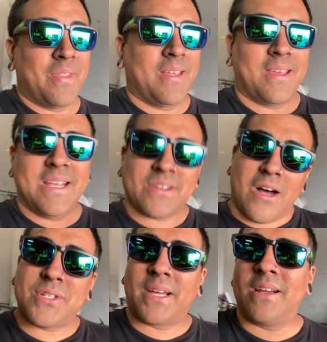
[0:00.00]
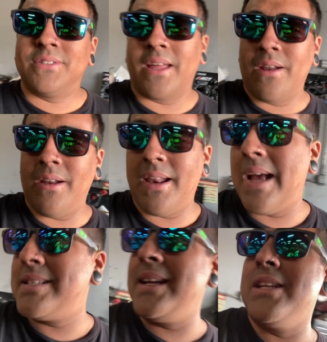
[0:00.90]
He's also getting on dyno today.
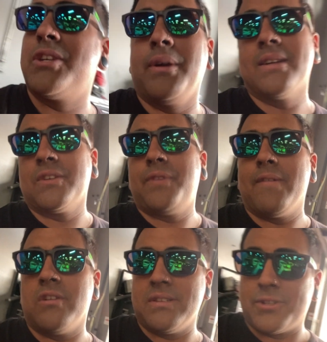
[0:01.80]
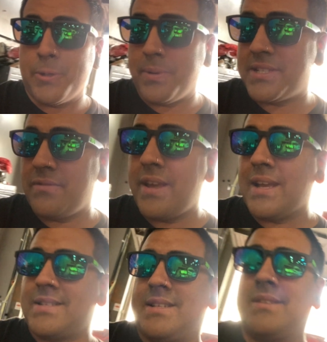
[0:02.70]
Danny's doing us a favor since Supra's in
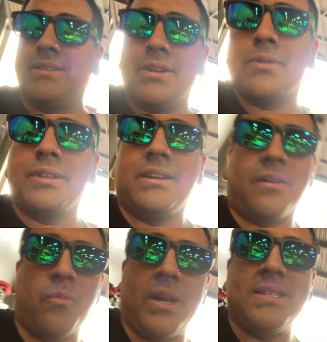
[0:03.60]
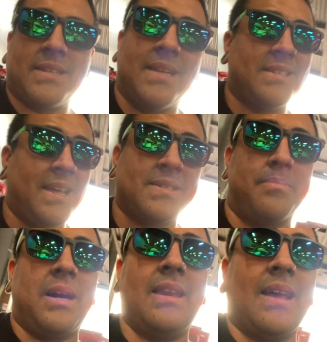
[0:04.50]
Vegas. It's literally on Wednesday and today is
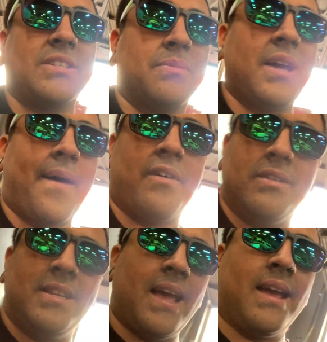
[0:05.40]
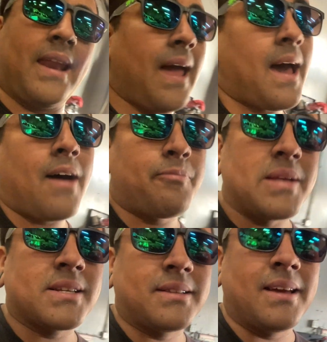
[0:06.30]
Monday. So we have a day and a half
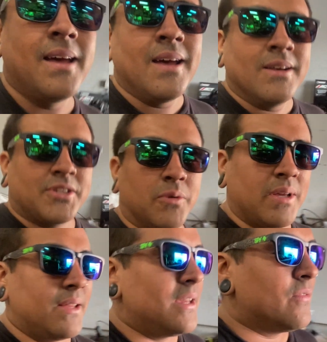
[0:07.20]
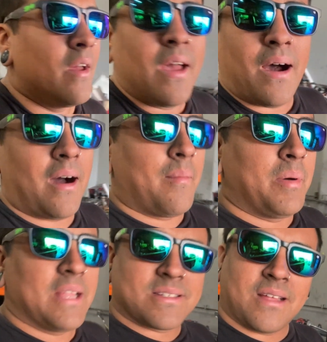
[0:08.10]
basically till we leave.
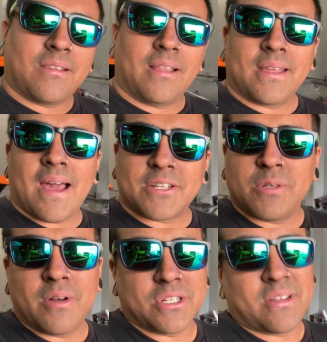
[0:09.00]
But let's not lollygag too much and